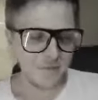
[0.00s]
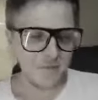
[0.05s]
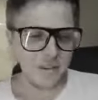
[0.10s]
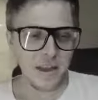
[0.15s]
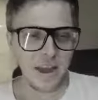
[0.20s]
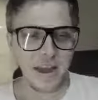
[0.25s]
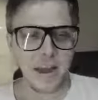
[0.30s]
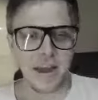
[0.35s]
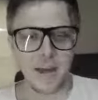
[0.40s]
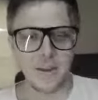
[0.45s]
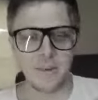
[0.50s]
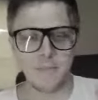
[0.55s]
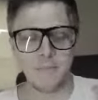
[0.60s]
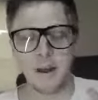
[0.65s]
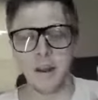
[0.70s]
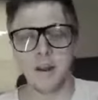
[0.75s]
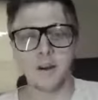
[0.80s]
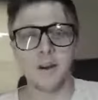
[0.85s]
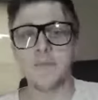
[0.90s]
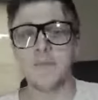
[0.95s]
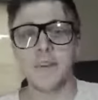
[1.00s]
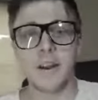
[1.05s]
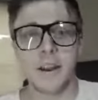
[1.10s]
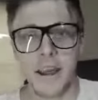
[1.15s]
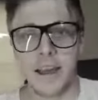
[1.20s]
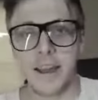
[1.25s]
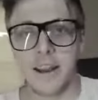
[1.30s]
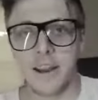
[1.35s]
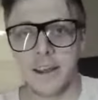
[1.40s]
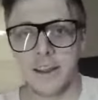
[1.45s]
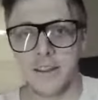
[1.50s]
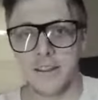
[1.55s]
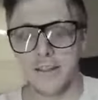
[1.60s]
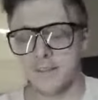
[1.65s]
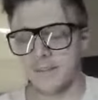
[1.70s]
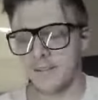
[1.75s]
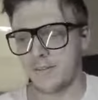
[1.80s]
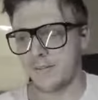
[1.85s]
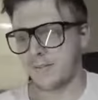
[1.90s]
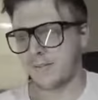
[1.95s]
and my girlfriend hated
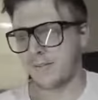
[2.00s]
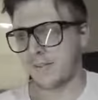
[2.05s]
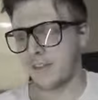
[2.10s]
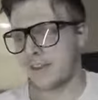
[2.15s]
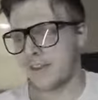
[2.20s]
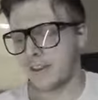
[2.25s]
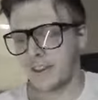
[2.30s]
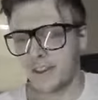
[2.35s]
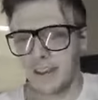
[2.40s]
it.